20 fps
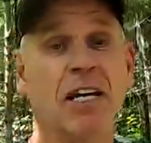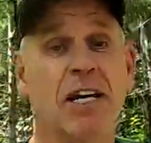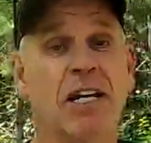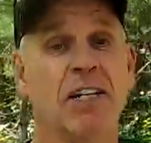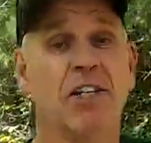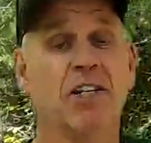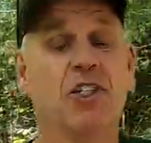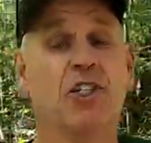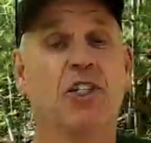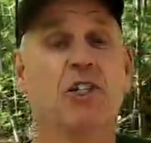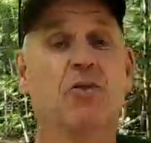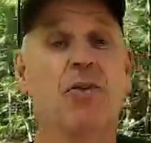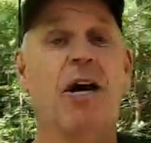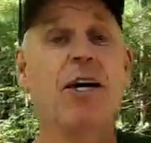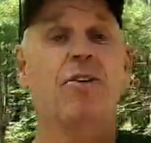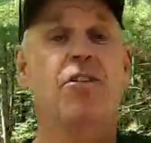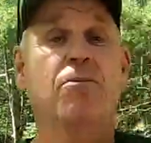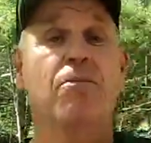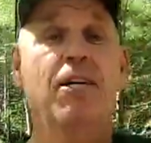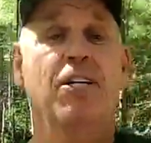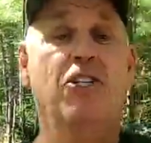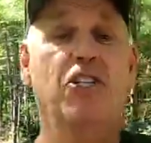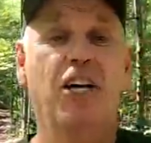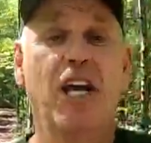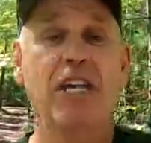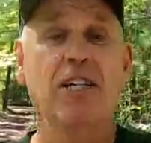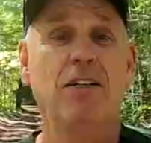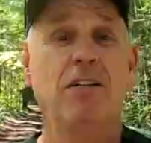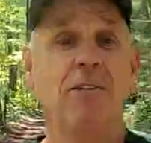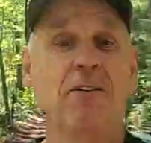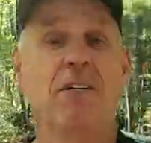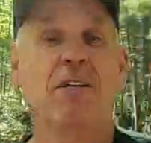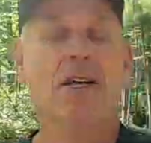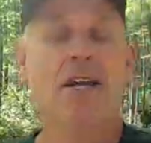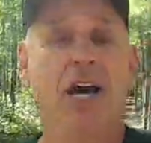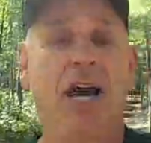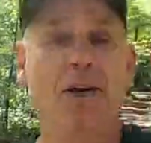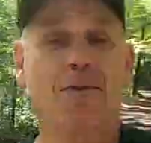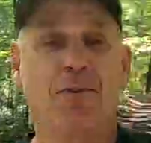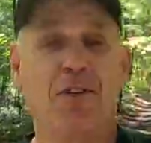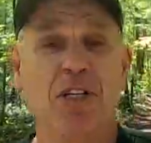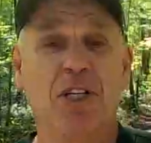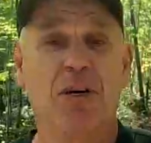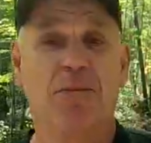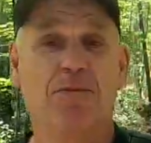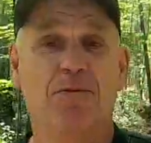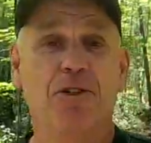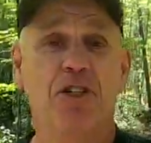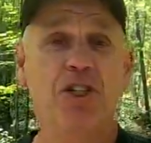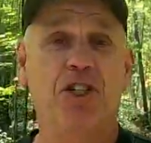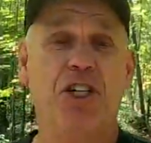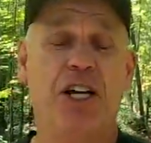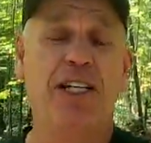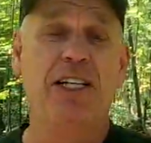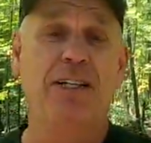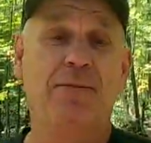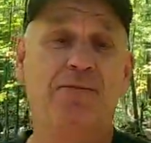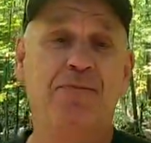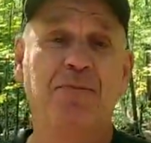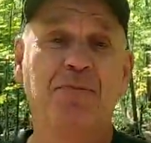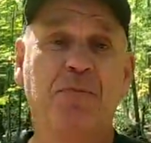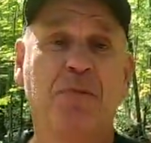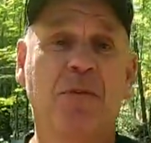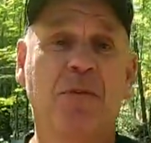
Can you subscribe to my channel? I'd really appreciate it.